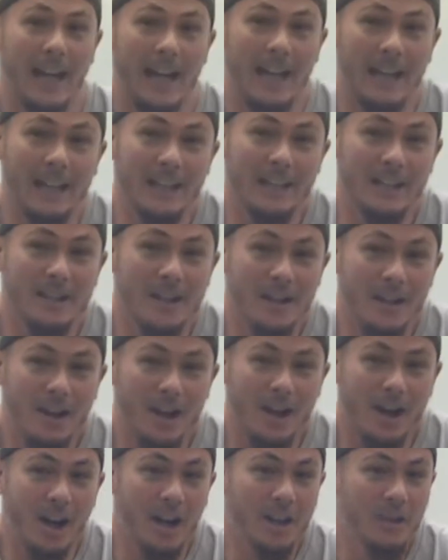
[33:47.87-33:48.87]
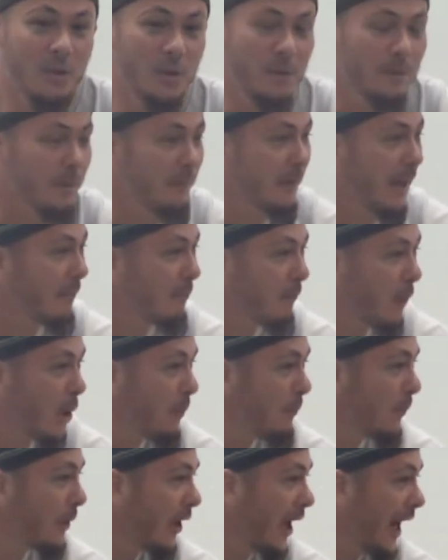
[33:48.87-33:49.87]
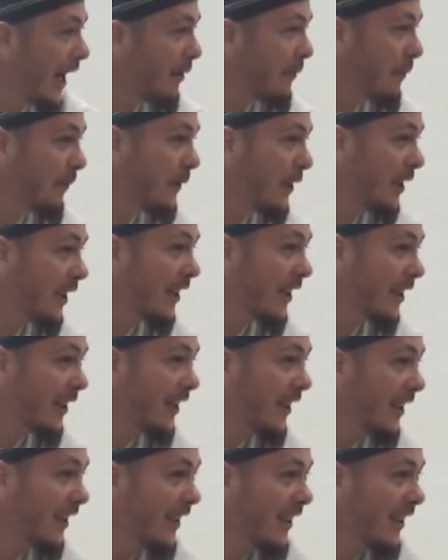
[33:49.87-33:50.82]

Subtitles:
And I knew from that moment, I had a feeling,